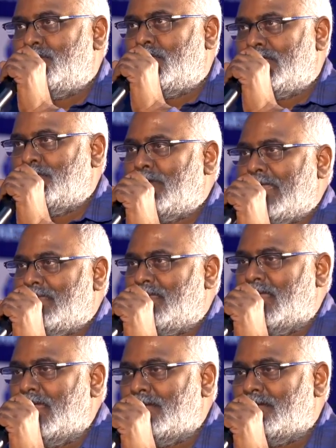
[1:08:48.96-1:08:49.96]
and whatever I
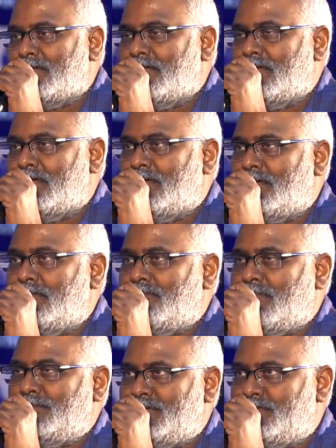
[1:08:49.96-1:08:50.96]
gained uh,
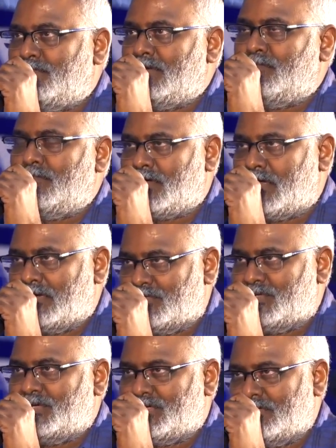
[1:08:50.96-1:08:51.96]
from this wonderful
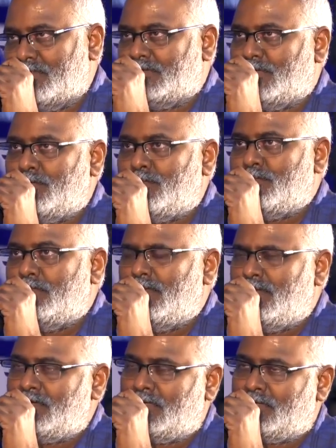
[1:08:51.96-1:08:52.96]
conversation with you,
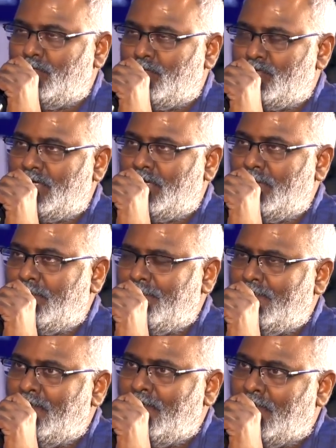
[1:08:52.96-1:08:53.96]
Sadhguruji,
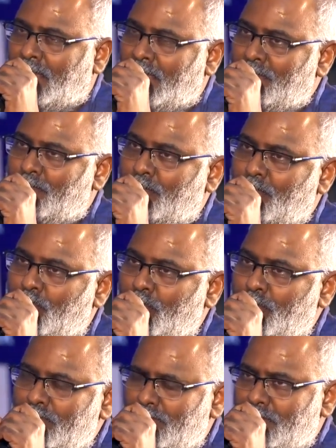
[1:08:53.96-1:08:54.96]
I go
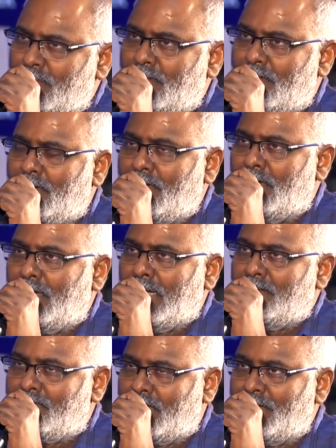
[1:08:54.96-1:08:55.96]
home
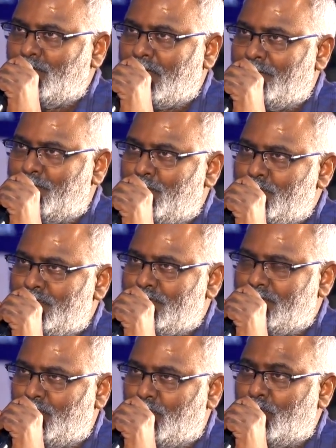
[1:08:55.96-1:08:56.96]
and try to
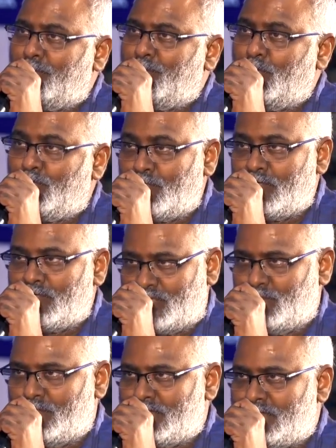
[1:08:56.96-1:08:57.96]
compose more beautiful
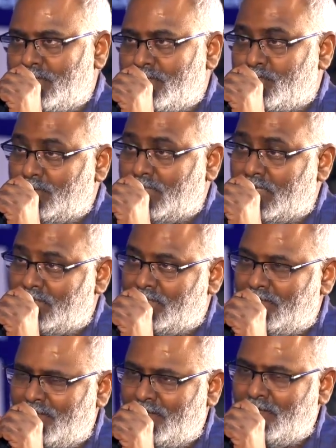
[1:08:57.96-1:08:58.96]
tunes, so that
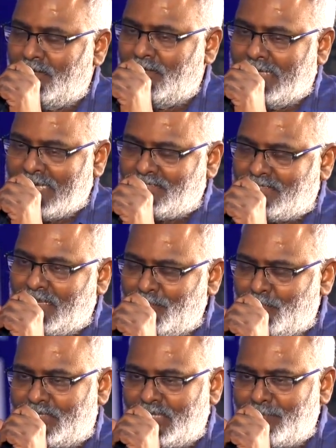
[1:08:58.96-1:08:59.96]
next time
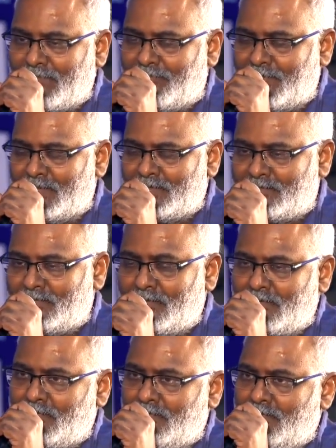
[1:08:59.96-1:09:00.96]
you see my face,
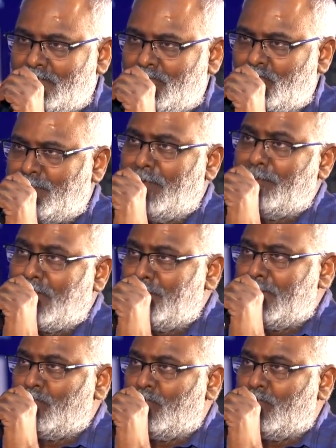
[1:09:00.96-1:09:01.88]
you remember me